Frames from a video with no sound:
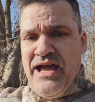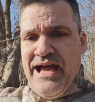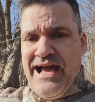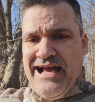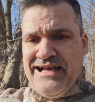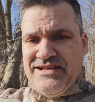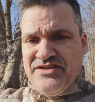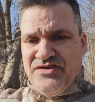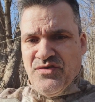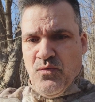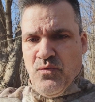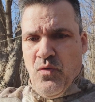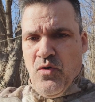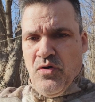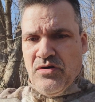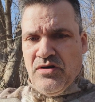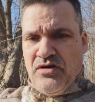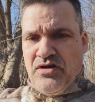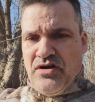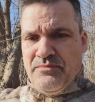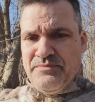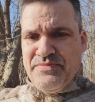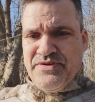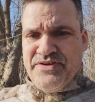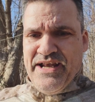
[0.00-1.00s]
as the water
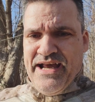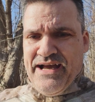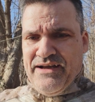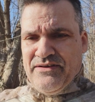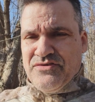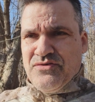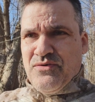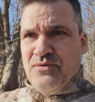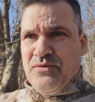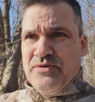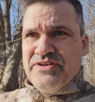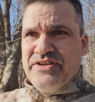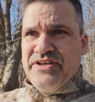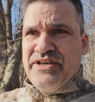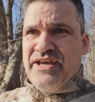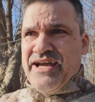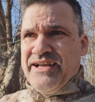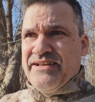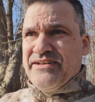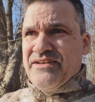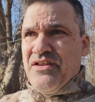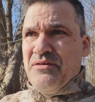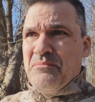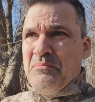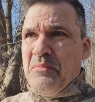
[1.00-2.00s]
comes down towards the
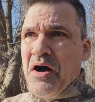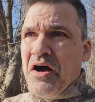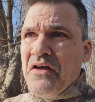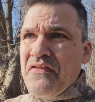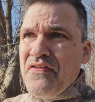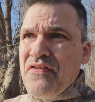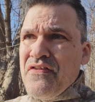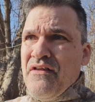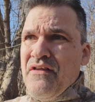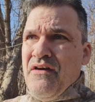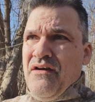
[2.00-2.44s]
end of the month.